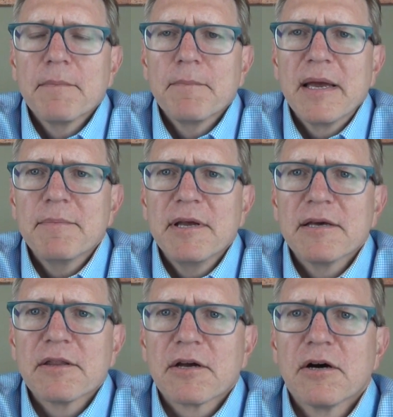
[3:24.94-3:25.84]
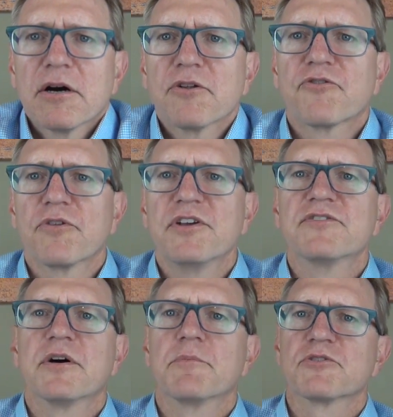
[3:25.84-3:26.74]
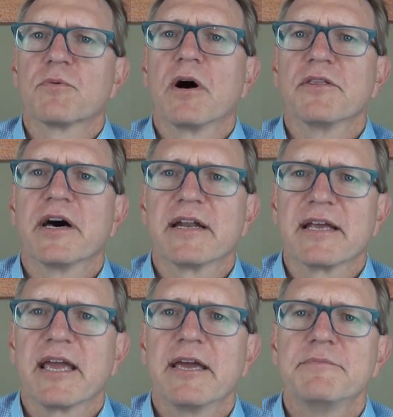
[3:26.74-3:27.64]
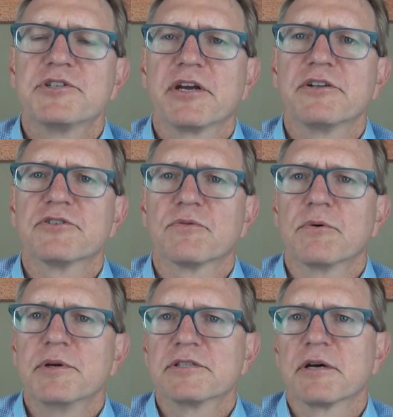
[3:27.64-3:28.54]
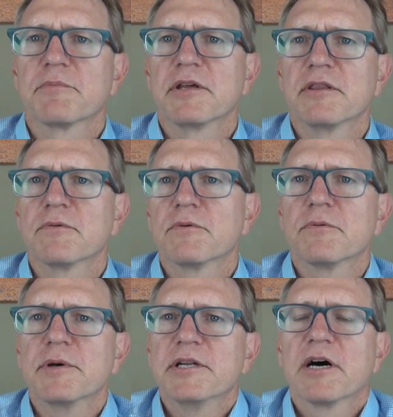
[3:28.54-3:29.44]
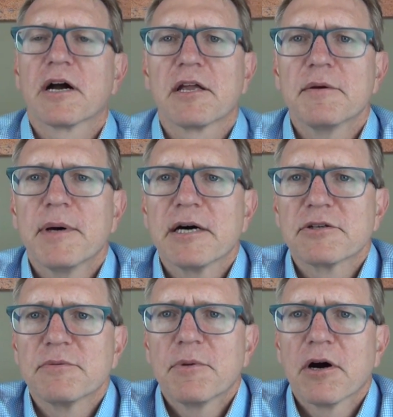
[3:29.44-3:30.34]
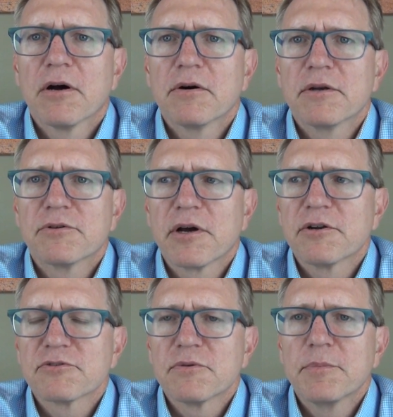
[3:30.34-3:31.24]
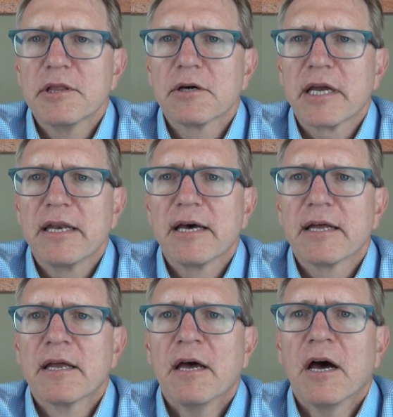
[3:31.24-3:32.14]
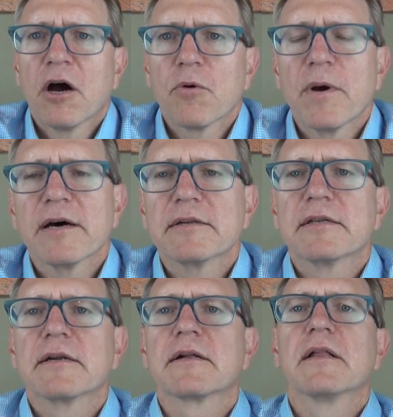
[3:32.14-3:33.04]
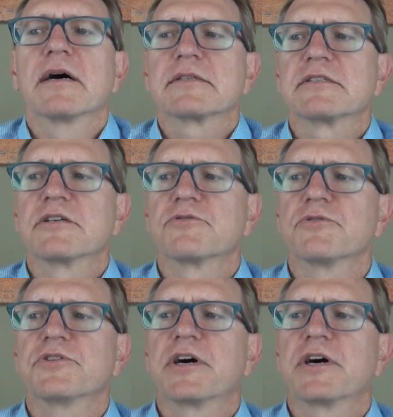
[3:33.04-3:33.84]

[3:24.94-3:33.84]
may be in the cards. So these numbers, while not a game changer, will be something that we'll be talking about tomorrow, and traders will be looking at around 10 o'clock Central